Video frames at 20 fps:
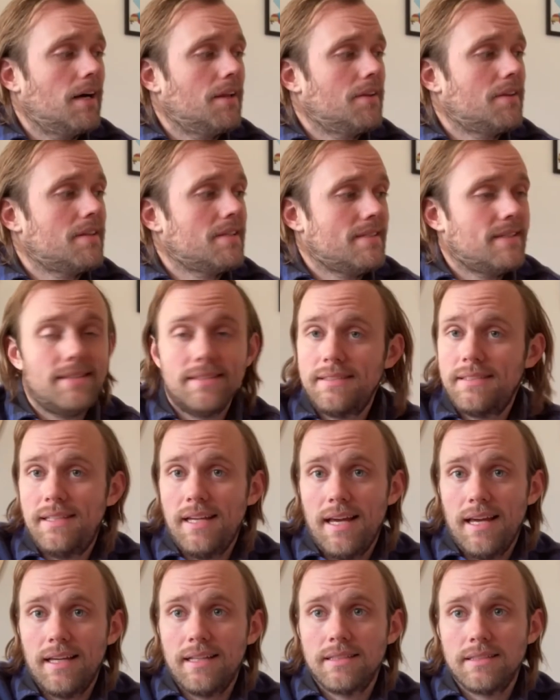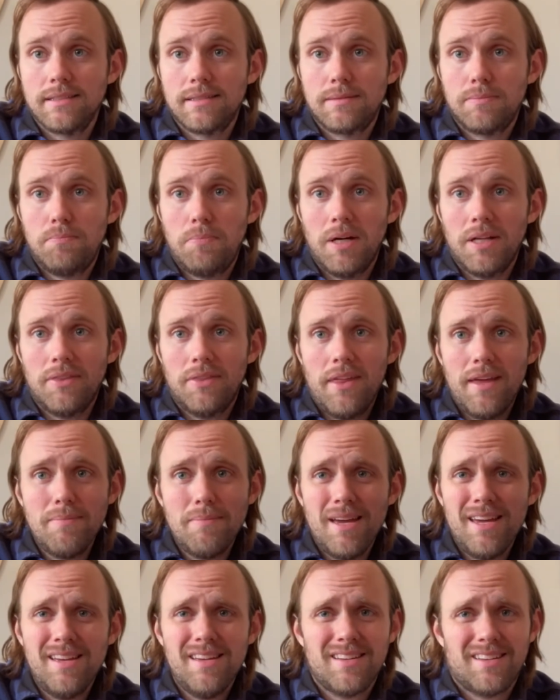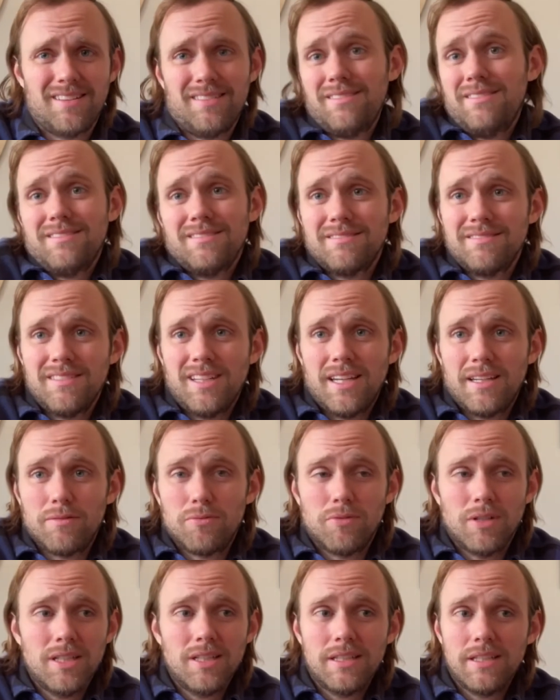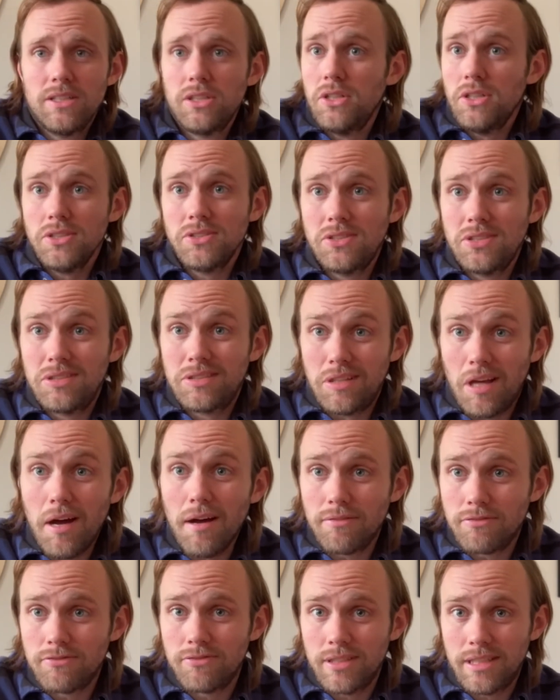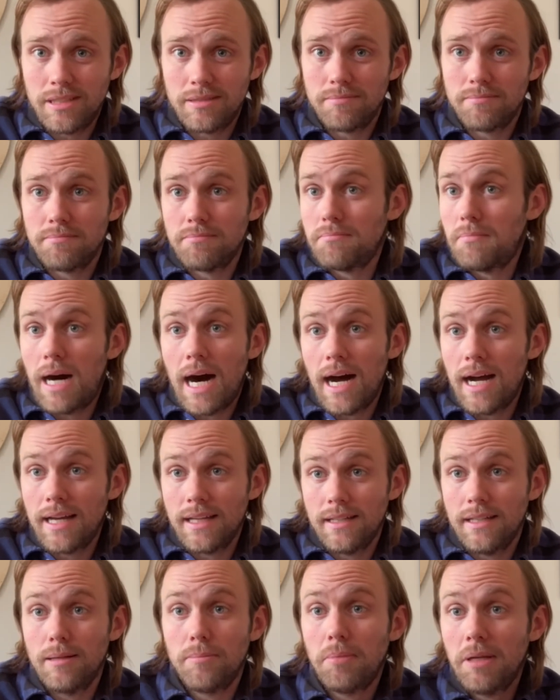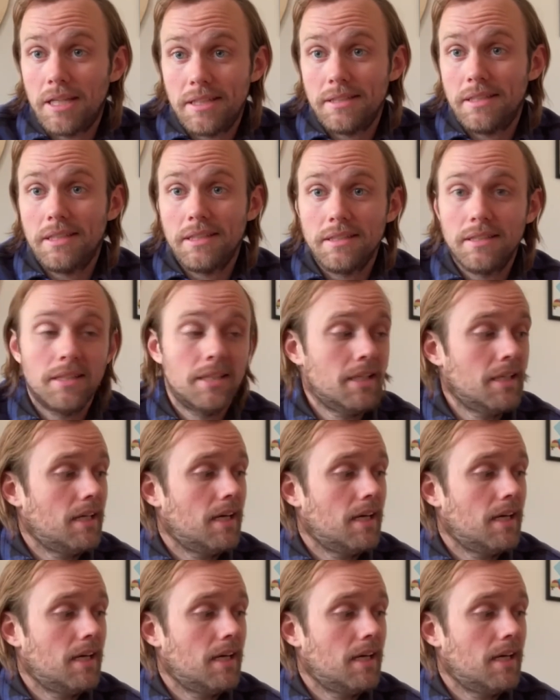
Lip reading: these days, but they make like really good stuff in my opinion.